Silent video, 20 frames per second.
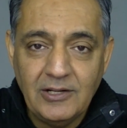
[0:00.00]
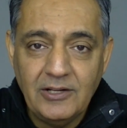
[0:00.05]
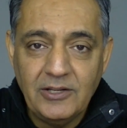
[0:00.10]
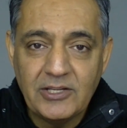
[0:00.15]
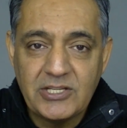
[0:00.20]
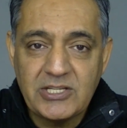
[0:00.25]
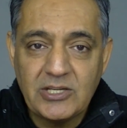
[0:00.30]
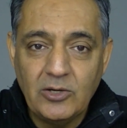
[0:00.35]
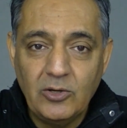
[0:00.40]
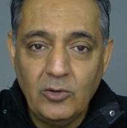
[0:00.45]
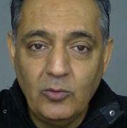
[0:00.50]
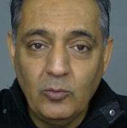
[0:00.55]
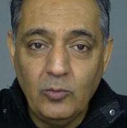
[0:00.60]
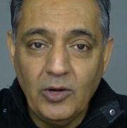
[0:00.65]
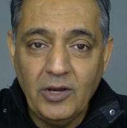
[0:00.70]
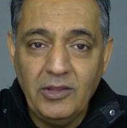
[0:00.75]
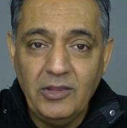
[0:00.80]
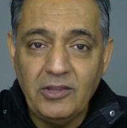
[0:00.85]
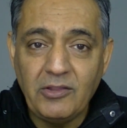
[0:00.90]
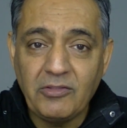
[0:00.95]
So
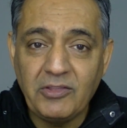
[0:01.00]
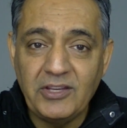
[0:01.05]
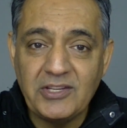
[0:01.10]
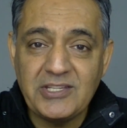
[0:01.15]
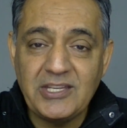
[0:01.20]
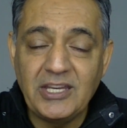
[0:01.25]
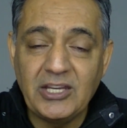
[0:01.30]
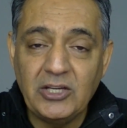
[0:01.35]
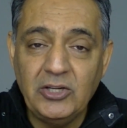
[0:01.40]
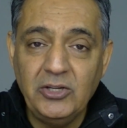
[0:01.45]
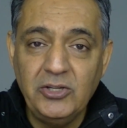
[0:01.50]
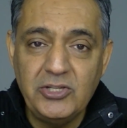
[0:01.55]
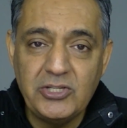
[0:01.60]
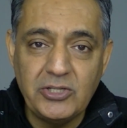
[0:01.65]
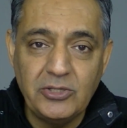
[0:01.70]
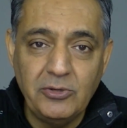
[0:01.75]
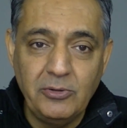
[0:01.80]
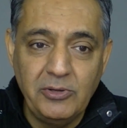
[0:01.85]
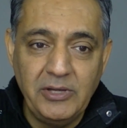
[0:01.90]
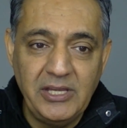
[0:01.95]
one of the things that it could
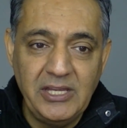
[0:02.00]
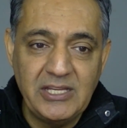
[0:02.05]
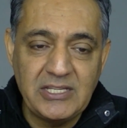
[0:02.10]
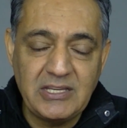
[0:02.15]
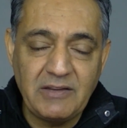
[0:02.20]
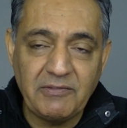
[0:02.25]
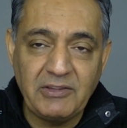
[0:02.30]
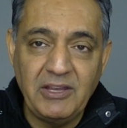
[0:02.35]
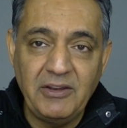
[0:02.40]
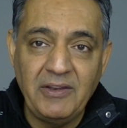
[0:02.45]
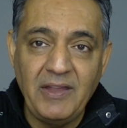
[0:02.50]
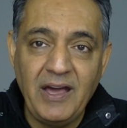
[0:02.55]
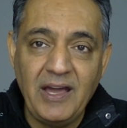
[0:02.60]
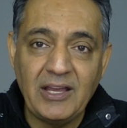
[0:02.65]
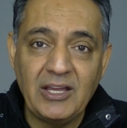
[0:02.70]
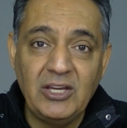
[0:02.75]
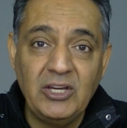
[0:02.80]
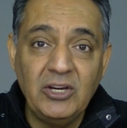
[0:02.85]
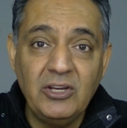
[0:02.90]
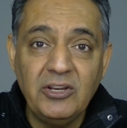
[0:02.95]
do is, if they're
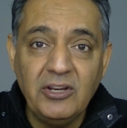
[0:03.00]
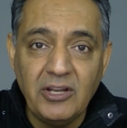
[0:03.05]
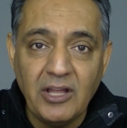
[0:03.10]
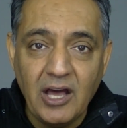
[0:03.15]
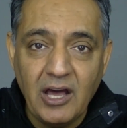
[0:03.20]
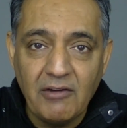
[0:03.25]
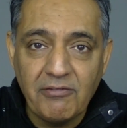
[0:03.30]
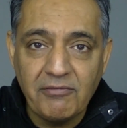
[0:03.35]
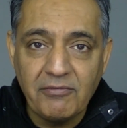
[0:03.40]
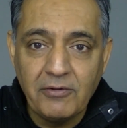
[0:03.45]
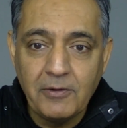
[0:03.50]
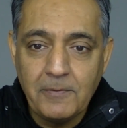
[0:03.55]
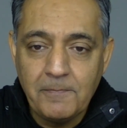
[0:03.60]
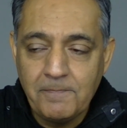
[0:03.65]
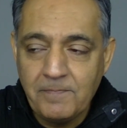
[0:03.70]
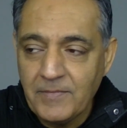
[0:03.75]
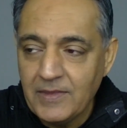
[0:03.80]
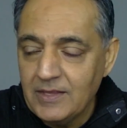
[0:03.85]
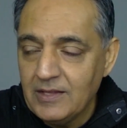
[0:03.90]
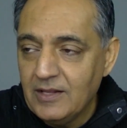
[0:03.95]
not good enough,
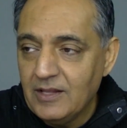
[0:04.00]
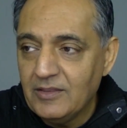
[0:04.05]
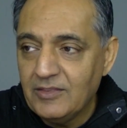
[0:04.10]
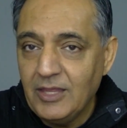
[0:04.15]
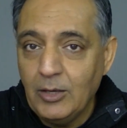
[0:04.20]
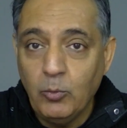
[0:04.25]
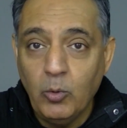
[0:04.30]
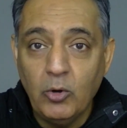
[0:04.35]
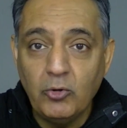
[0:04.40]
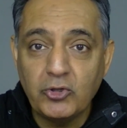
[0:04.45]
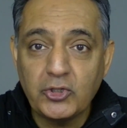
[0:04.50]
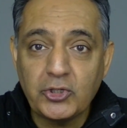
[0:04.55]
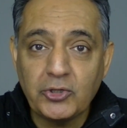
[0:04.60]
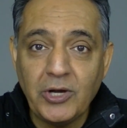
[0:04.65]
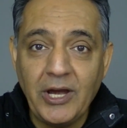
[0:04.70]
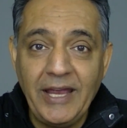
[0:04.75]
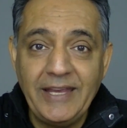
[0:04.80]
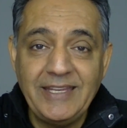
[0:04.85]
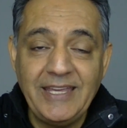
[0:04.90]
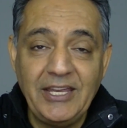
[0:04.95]
they won't
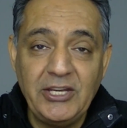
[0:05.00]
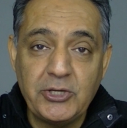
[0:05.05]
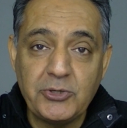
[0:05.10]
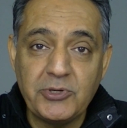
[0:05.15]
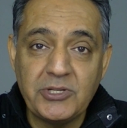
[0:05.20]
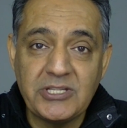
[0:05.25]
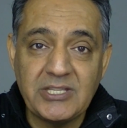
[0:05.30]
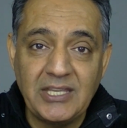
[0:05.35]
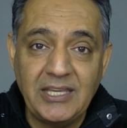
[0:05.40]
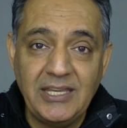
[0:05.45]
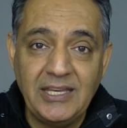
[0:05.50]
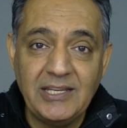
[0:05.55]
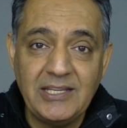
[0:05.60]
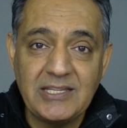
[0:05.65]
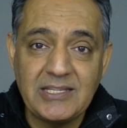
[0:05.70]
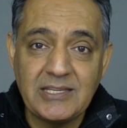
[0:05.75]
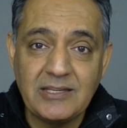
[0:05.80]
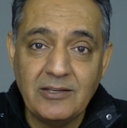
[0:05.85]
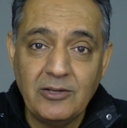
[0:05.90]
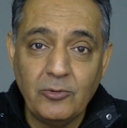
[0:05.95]
try dangerous
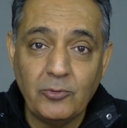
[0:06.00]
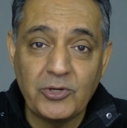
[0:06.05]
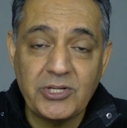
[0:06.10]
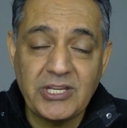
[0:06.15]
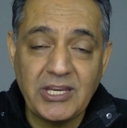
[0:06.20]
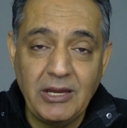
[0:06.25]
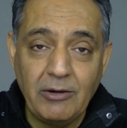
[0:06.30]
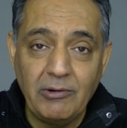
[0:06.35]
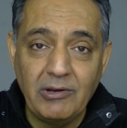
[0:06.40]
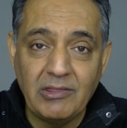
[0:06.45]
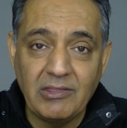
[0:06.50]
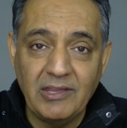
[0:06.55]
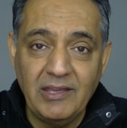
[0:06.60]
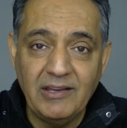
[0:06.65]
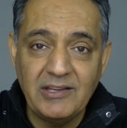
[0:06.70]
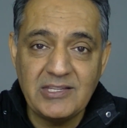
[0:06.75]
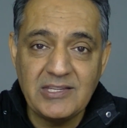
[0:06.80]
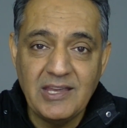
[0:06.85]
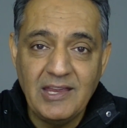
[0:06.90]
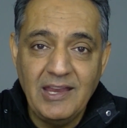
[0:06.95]
things or scary
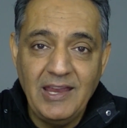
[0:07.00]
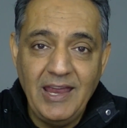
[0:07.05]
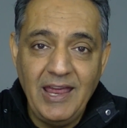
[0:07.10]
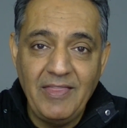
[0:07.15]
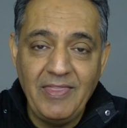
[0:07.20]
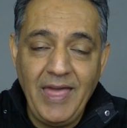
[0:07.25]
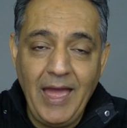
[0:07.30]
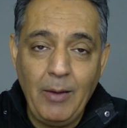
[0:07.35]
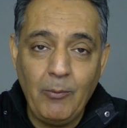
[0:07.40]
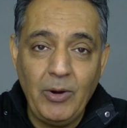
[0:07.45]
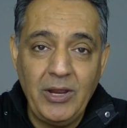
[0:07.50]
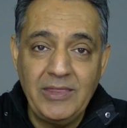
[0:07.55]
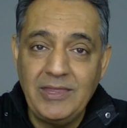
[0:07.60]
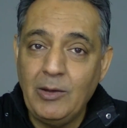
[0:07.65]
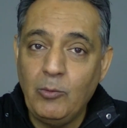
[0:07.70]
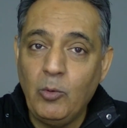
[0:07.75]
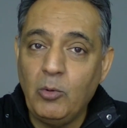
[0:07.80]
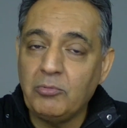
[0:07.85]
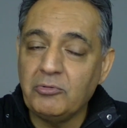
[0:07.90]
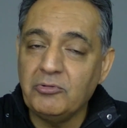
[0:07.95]
things, and that way
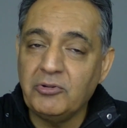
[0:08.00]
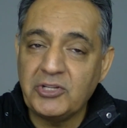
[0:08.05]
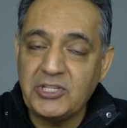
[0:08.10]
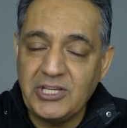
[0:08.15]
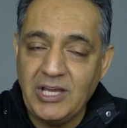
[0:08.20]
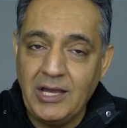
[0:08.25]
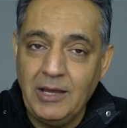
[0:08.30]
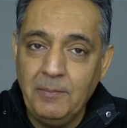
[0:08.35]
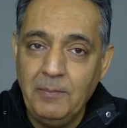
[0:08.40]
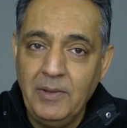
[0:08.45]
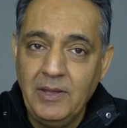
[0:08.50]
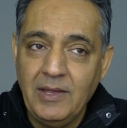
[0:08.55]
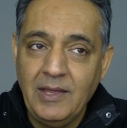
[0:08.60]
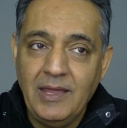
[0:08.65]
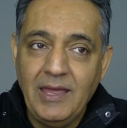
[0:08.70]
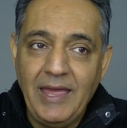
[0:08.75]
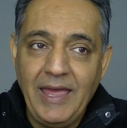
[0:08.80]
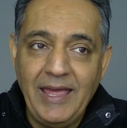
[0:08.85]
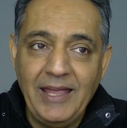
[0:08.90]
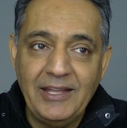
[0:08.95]
they won't look dumb.
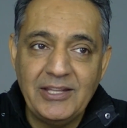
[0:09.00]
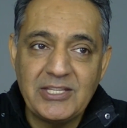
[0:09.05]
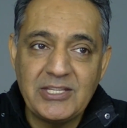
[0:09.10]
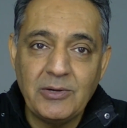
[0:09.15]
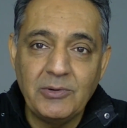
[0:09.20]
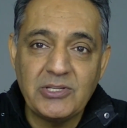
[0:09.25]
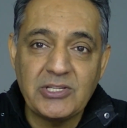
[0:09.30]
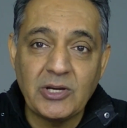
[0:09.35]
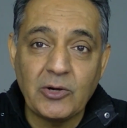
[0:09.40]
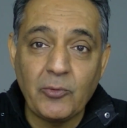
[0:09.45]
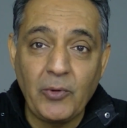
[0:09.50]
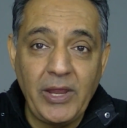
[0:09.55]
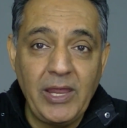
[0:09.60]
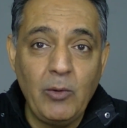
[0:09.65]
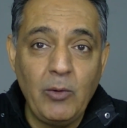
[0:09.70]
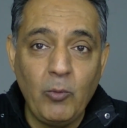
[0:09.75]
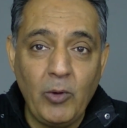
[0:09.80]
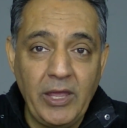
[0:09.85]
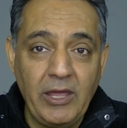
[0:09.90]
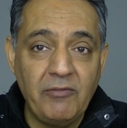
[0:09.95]
And so it's a
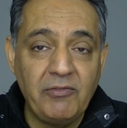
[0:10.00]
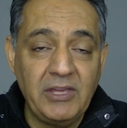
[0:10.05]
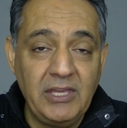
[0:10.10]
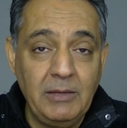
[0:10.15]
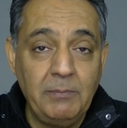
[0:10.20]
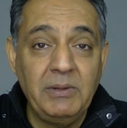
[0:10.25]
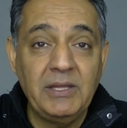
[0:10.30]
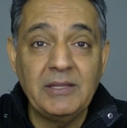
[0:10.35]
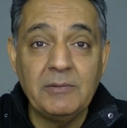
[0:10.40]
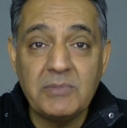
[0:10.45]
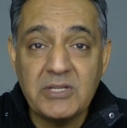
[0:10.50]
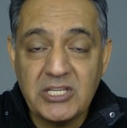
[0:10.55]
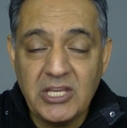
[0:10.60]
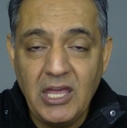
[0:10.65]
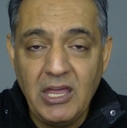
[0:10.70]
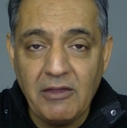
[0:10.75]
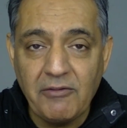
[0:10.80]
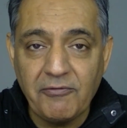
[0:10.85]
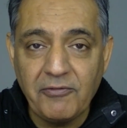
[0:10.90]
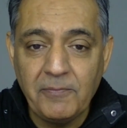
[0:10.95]
great way of keeping them
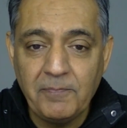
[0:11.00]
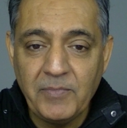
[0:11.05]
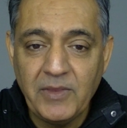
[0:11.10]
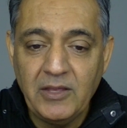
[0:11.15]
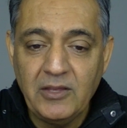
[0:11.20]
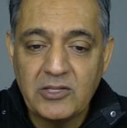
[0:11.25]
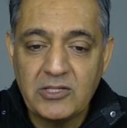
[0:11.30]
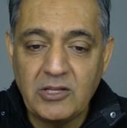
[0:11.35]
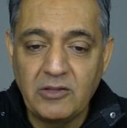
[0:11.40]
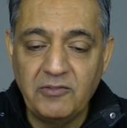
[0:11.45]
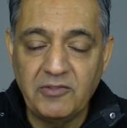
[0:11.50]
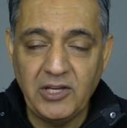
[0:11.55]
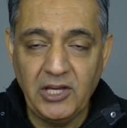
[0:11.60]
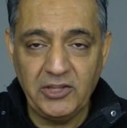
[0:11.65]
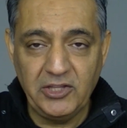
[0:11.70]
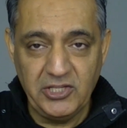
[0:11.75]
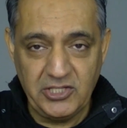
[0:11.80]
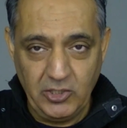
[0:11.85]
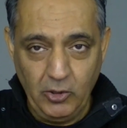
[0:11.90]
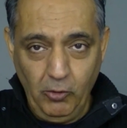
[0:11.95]
safe. So they've got
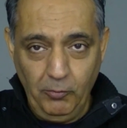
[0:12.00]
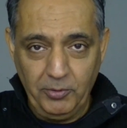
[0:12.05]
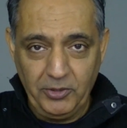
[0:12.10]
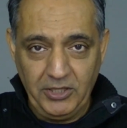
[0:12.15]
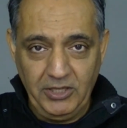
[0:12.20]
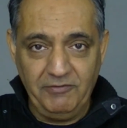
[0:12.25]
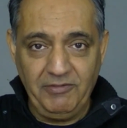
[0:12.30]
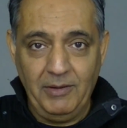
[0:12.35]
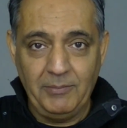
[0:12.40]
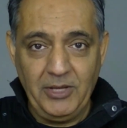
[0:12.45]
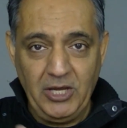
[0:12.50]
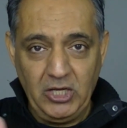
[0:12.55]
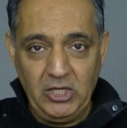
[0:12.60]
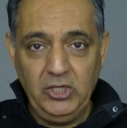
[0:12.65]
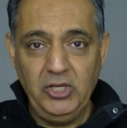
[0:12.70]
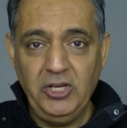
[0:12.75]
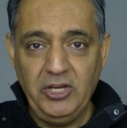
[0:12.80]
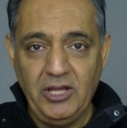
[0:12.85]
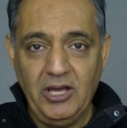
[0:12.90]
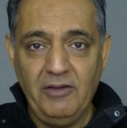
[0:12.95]
this old belief, I'm not
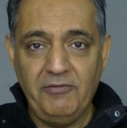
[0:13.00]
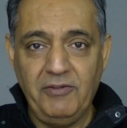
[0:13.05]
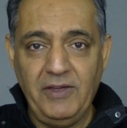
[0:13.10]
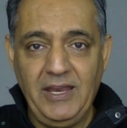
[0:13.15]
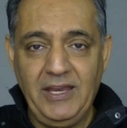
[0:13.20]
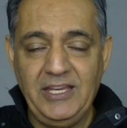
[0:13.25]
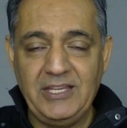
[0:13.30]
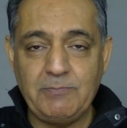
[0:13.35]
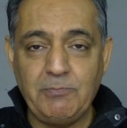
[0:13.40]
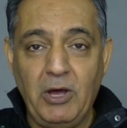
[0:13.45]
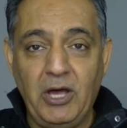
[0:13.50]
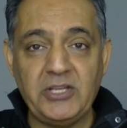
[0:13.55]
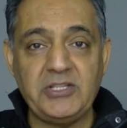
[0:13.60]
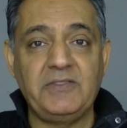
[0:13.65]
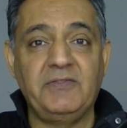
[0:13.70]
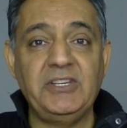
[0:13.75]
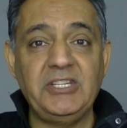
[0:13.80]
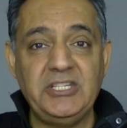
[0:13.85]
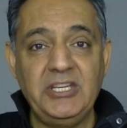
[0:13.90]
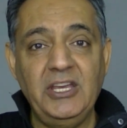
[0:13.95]
good enough, and its
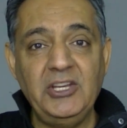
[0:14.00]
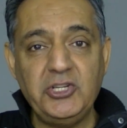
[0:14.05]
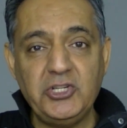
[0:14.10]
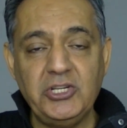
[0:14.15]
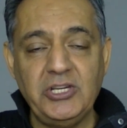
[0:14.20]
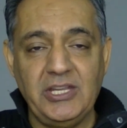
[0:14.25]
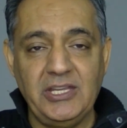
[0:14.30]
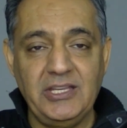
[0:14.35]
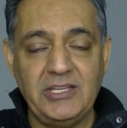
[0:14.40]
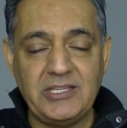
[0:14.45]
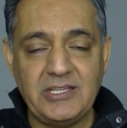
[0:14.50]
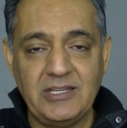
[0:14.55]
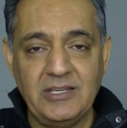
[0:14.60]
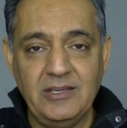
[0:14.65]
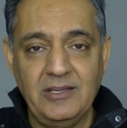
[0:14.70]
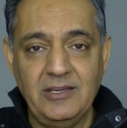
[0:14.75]
positive intention is